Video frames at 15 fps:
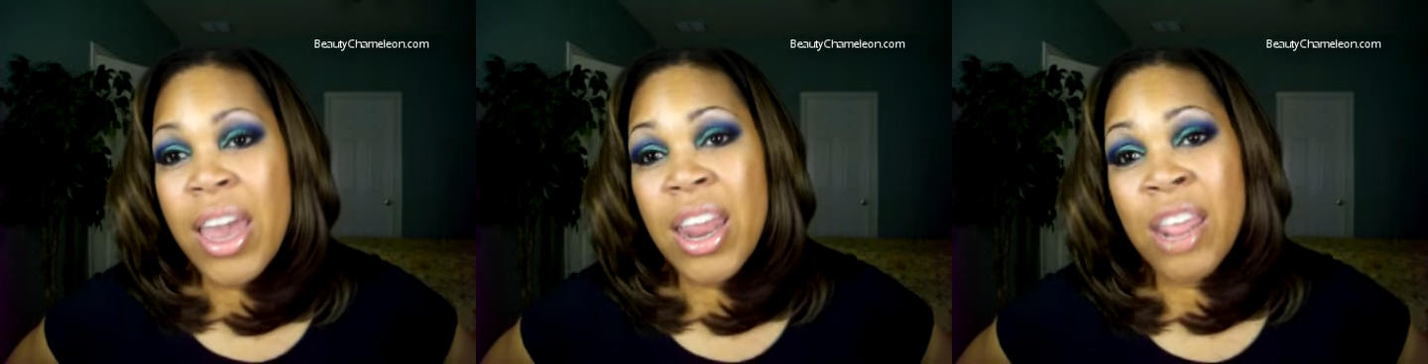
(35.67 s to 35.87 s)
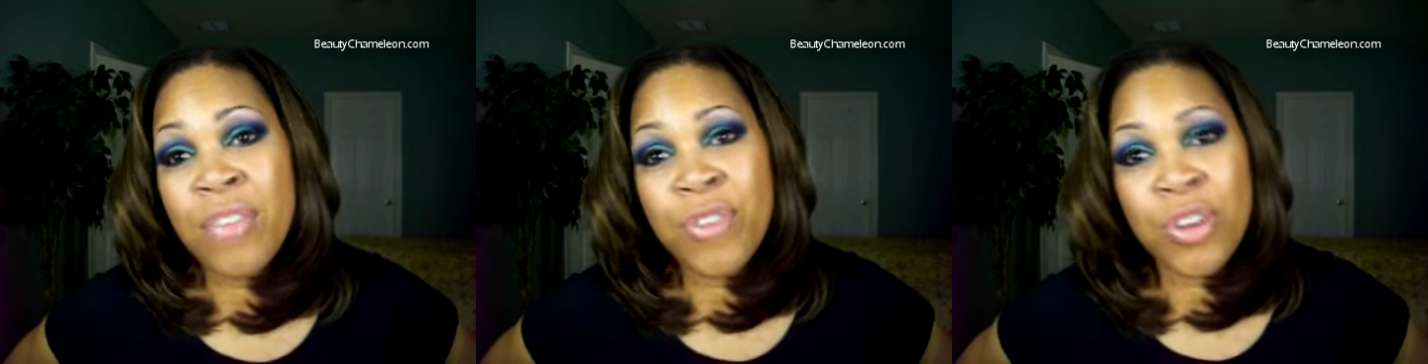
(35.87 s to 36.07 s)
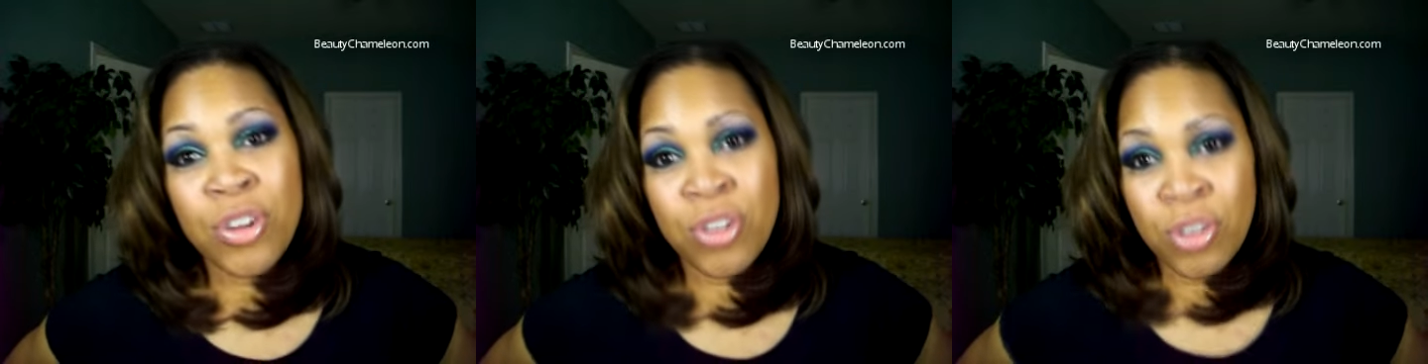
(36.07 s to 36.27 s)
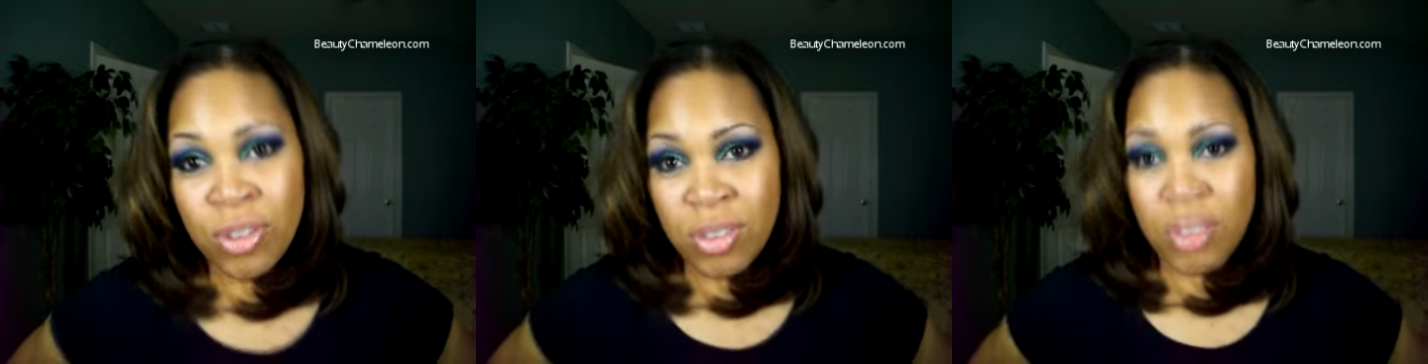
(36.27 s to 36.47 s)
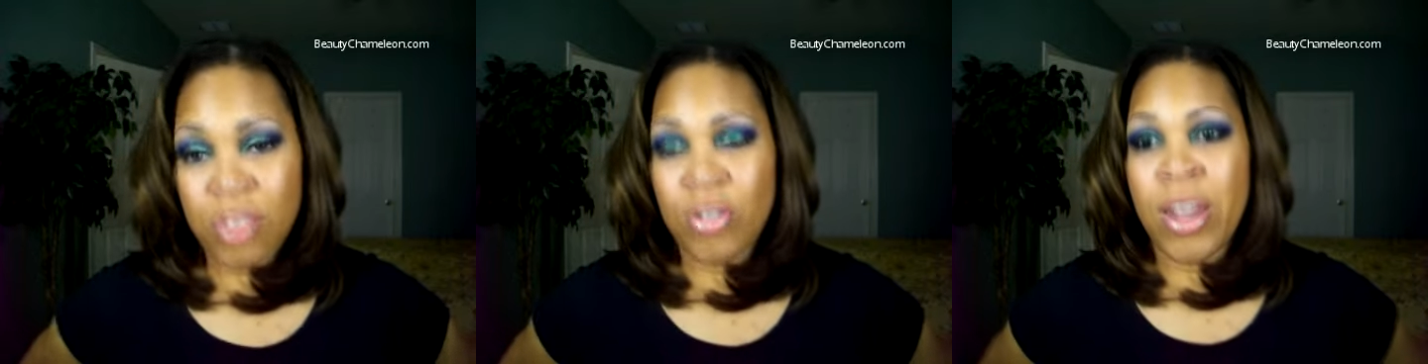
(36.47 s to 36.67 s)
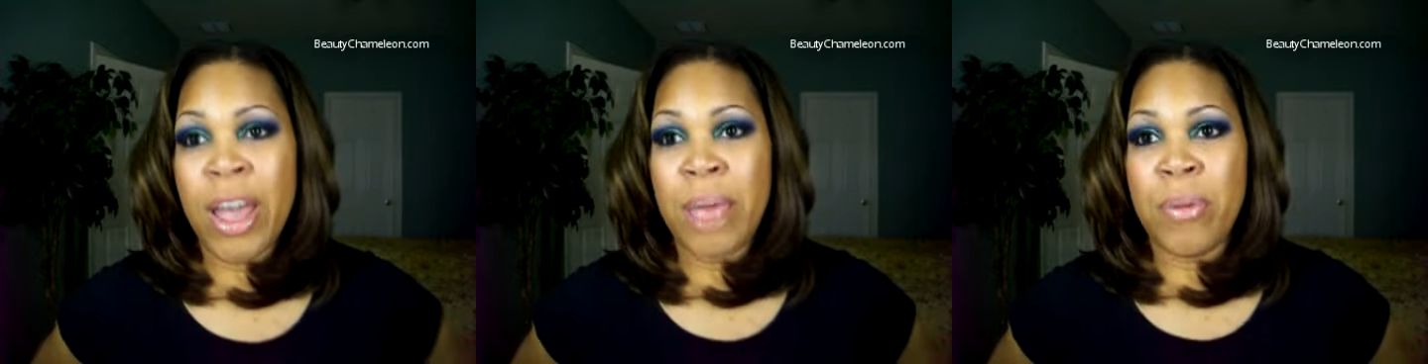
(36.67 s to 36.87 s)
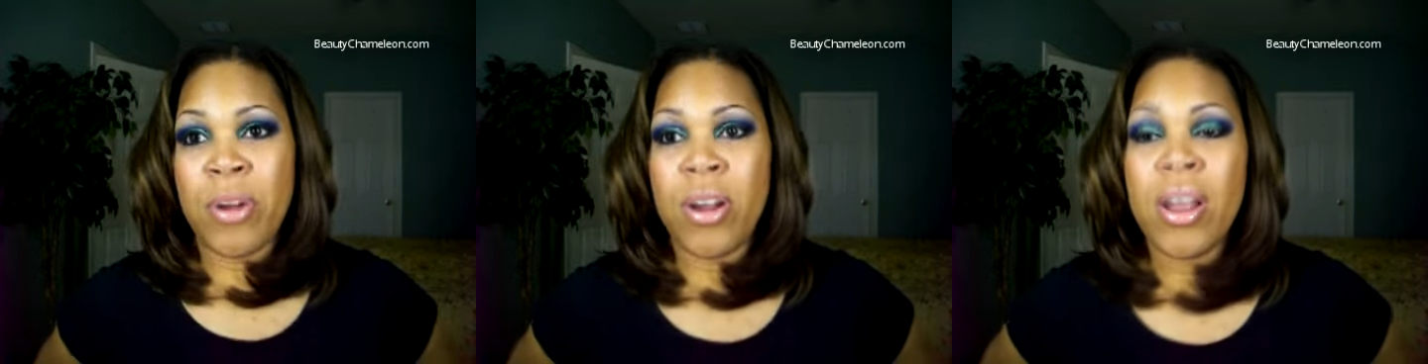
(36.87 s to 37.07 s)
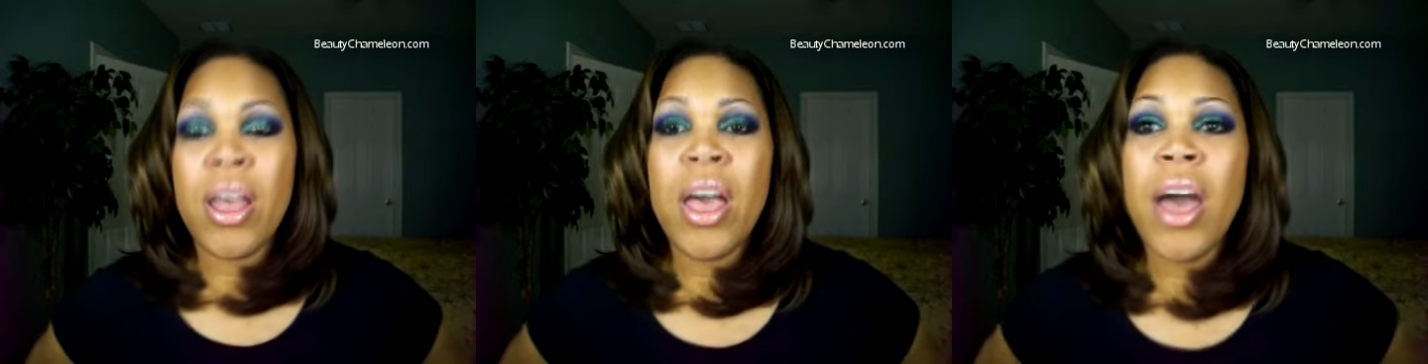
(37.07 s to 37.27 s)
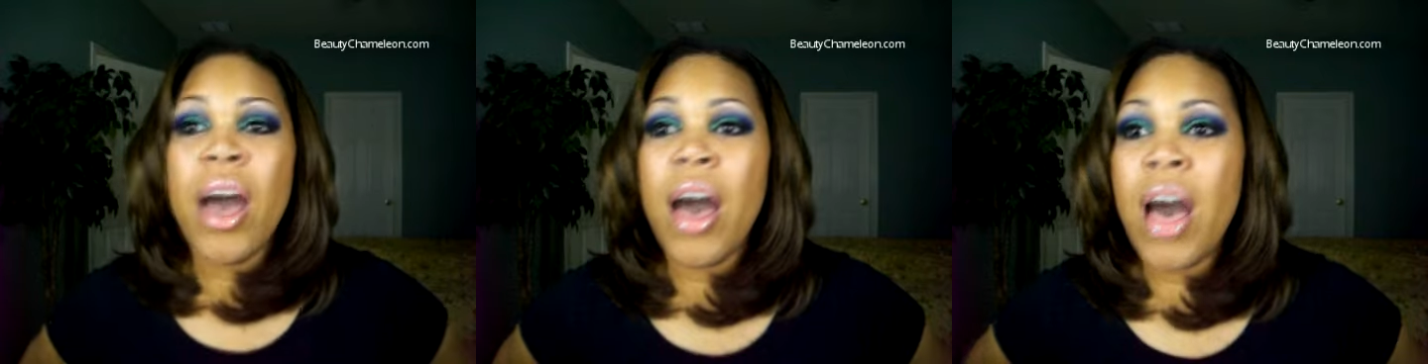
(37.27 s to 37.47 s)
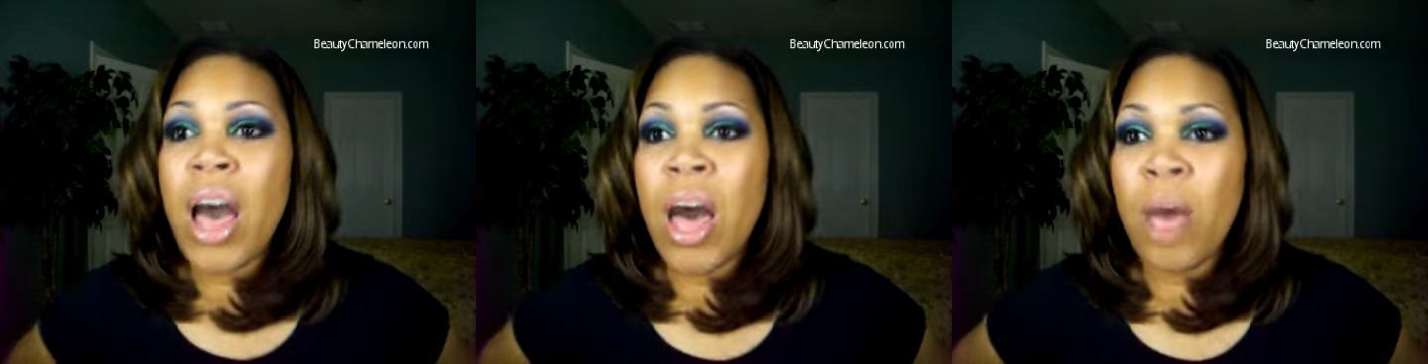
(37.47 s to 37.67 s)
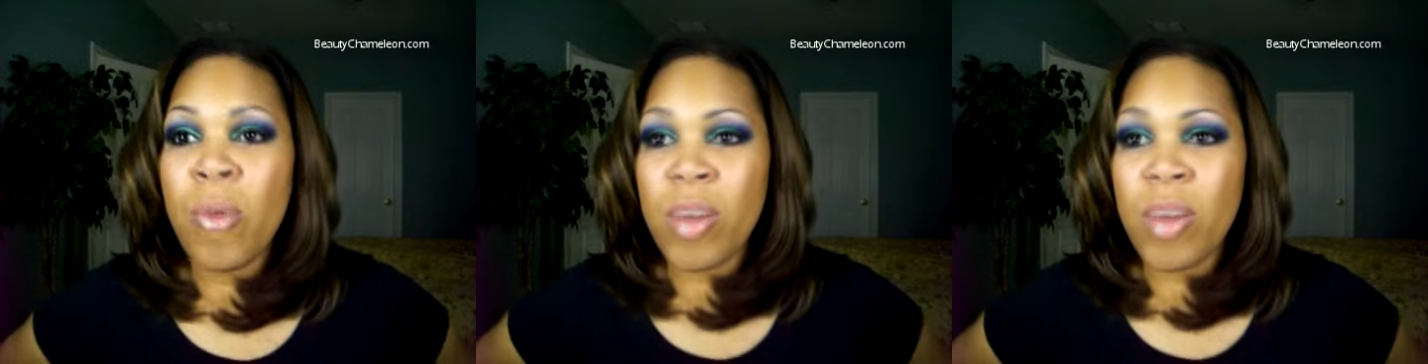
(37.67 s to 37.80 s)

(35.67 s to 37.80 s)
And if you're a new subscriber, uh,